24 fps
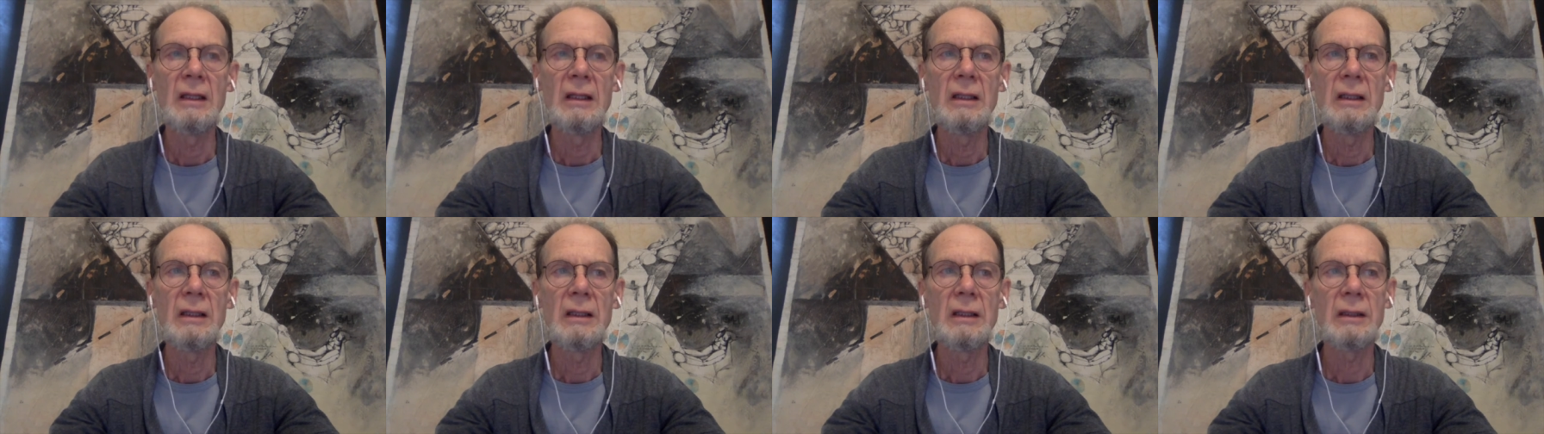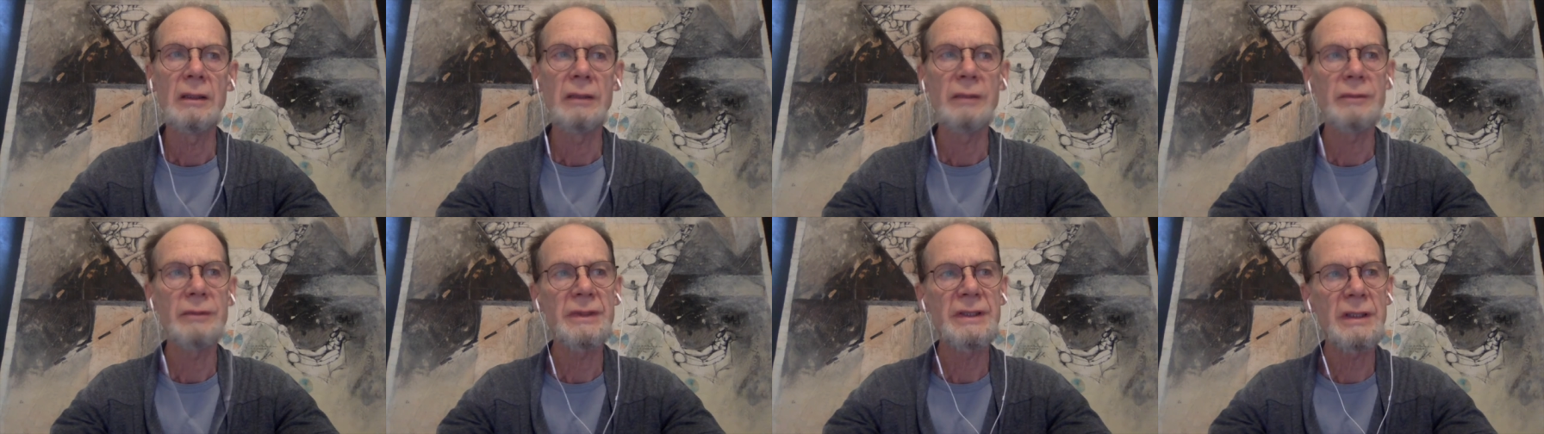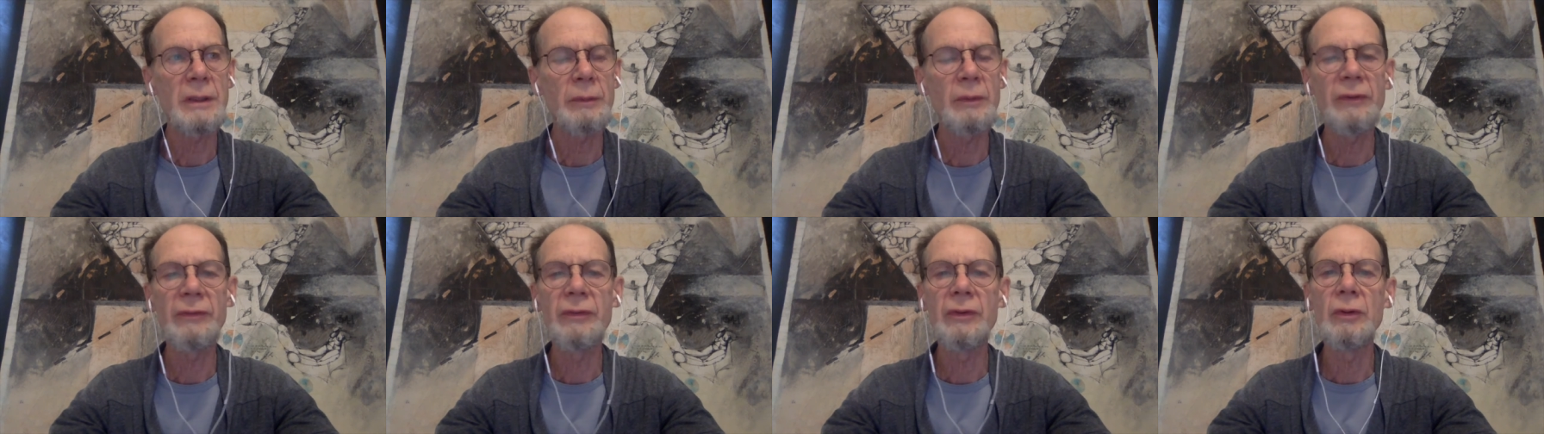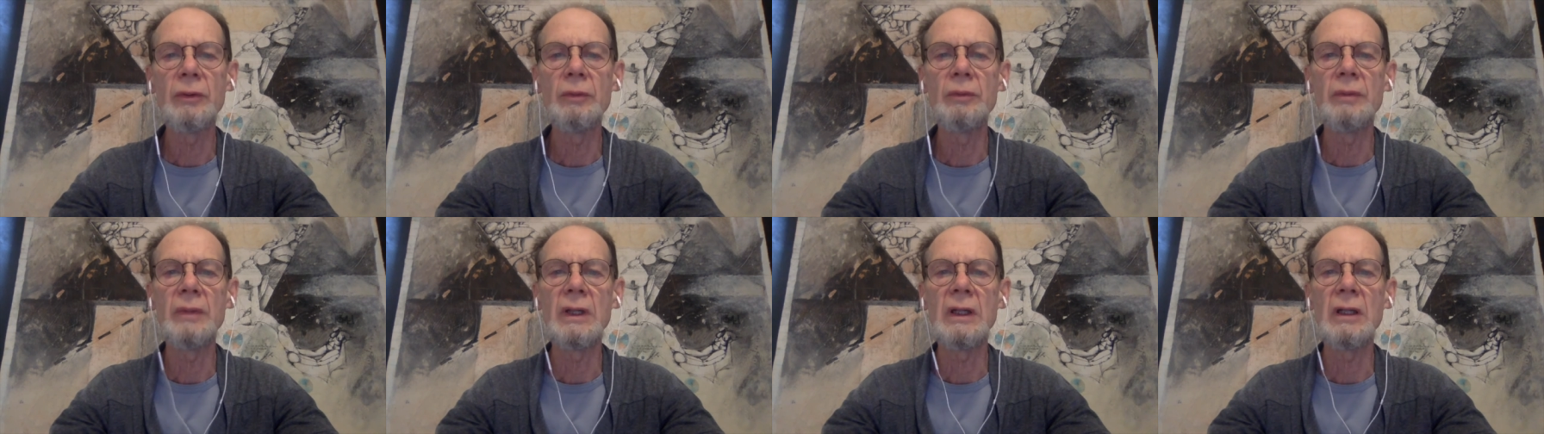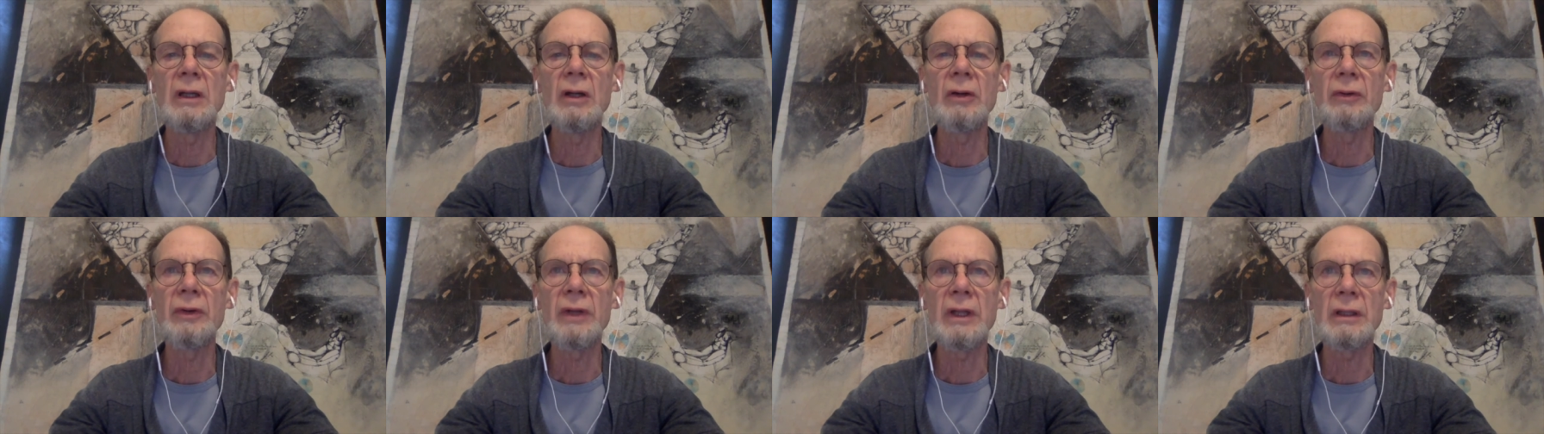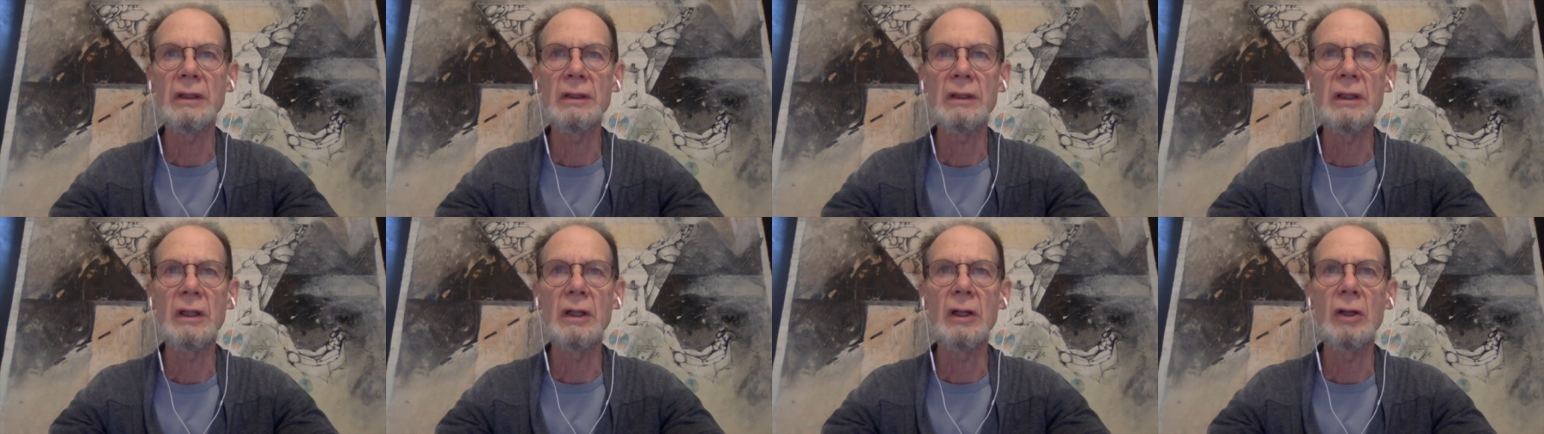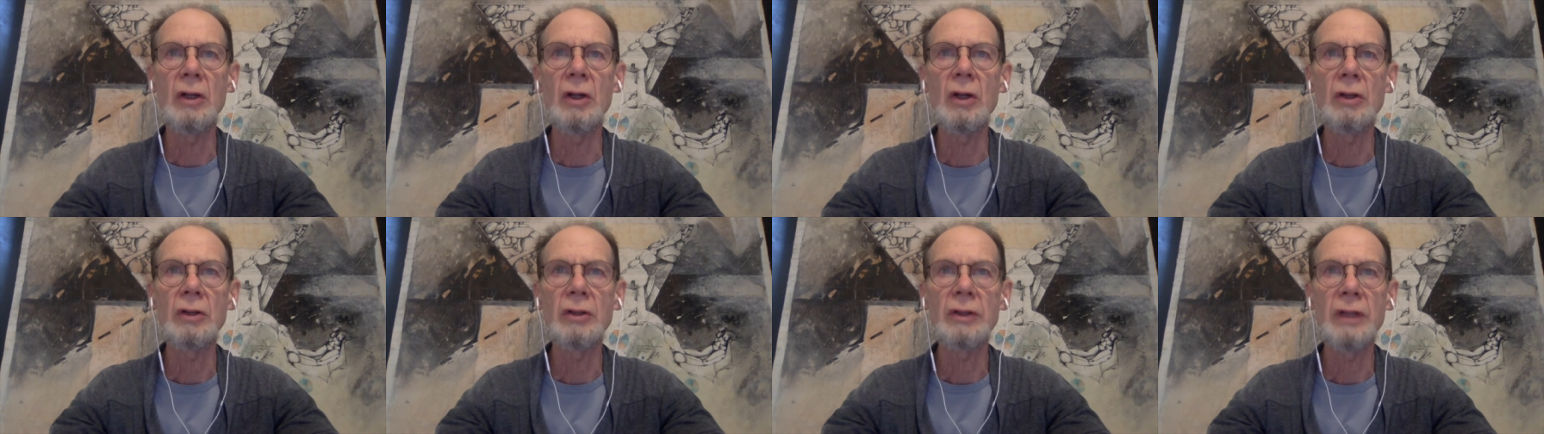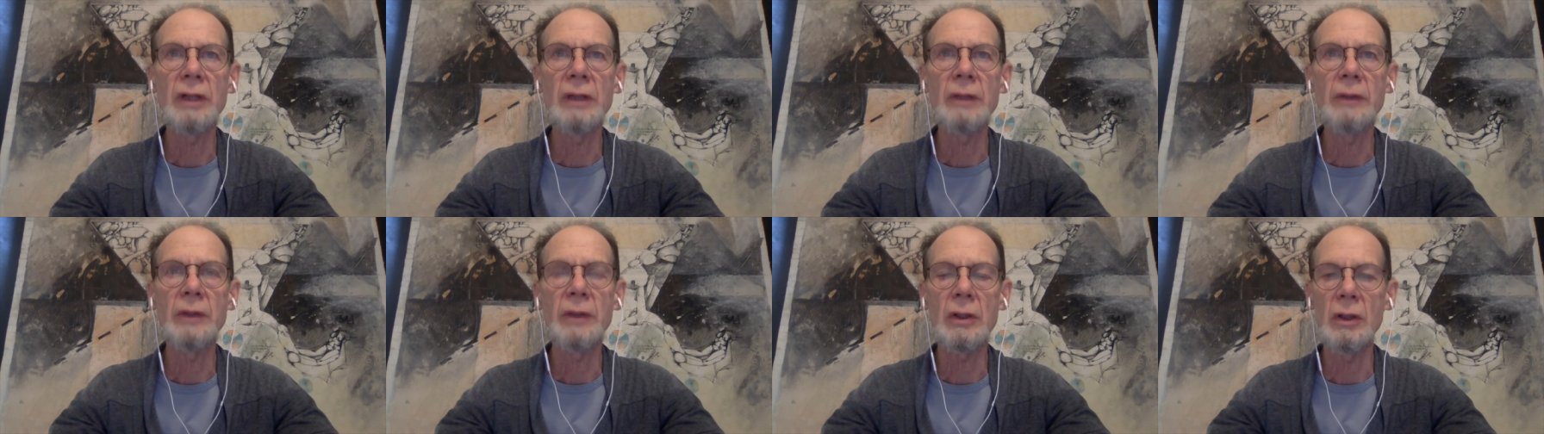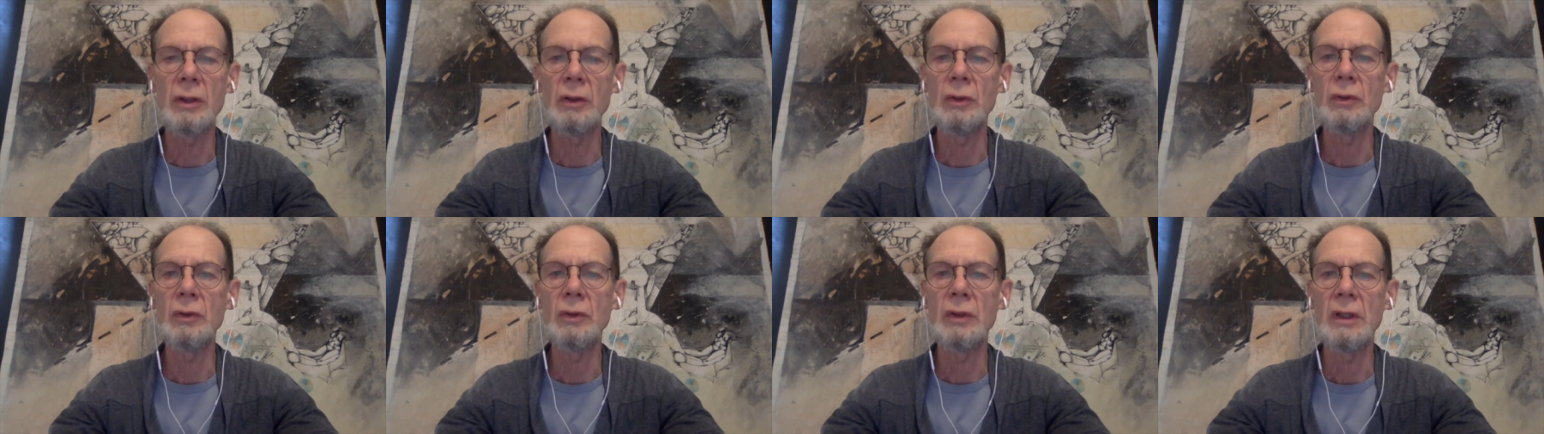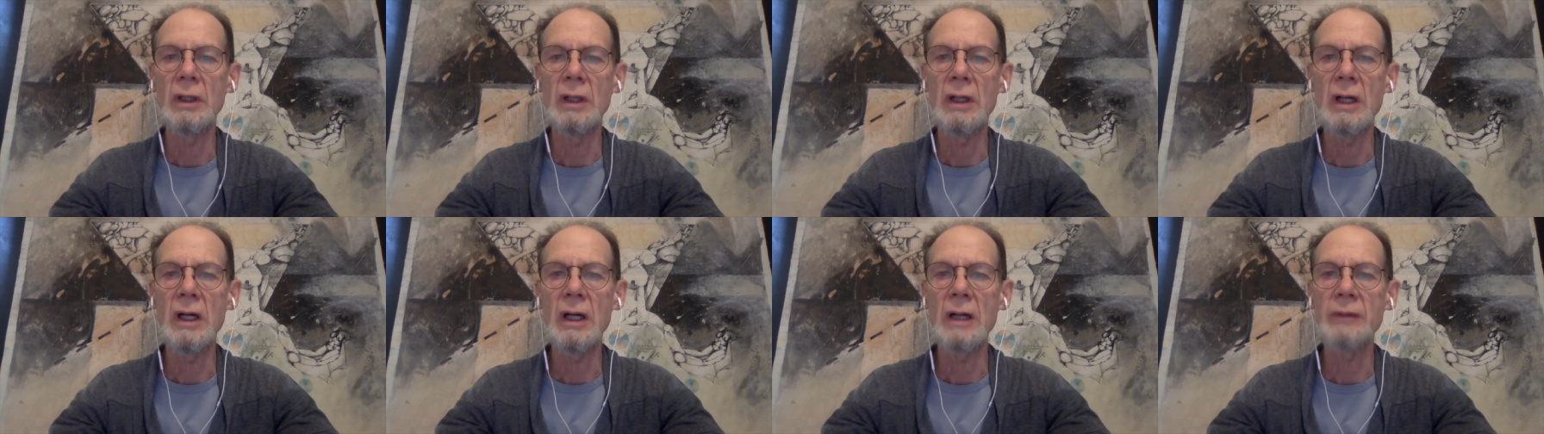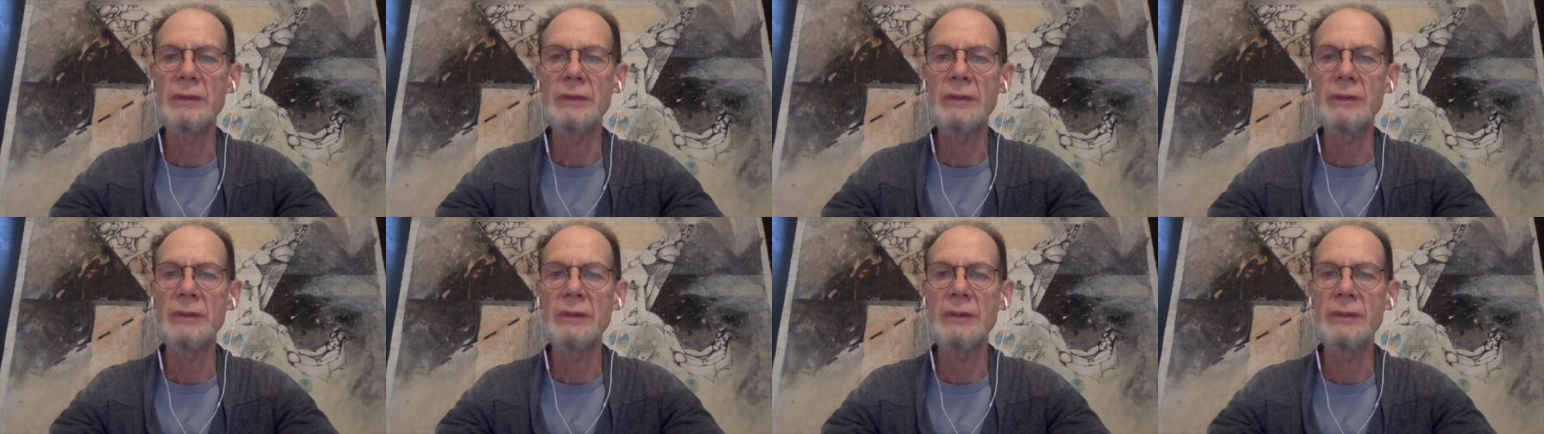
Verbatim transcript: Uh, some of you may know that a long time ago, I